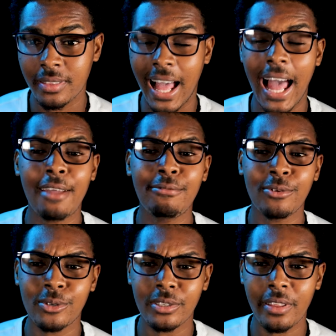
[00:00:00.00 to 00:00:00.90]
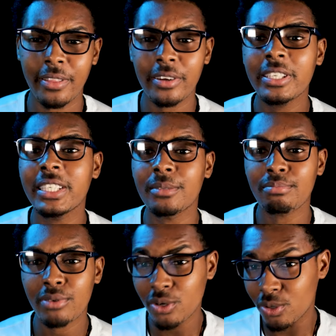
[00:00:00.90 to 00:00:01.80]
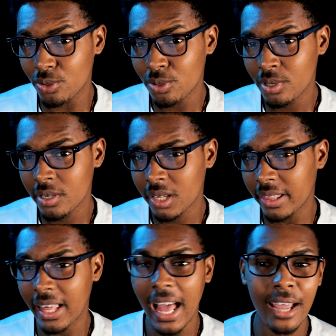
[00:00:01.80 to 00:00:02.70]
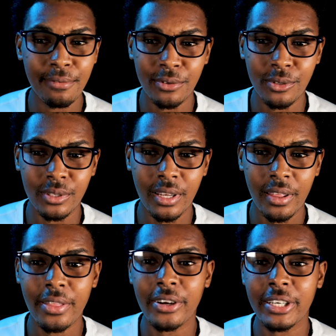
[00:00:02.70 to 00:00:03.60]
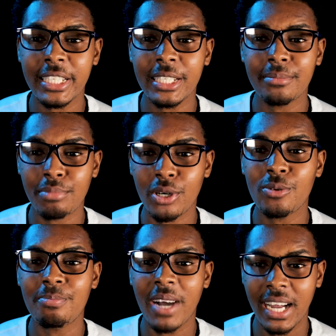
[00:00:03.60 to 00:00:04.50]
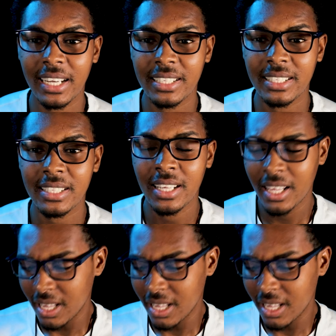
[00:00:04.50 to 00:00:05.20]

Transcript: The iPhone 13 Pro and the iPhone 13 Pro Max.